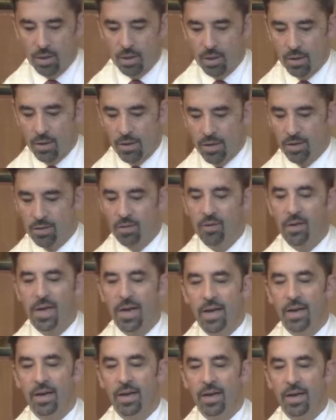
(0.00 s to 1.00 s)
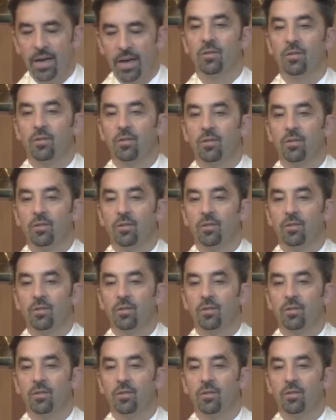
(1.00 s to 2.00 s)
This ends the
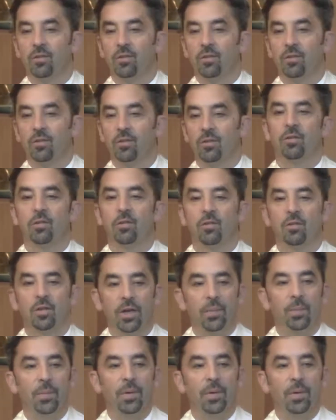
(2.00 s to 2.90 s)
communal statement.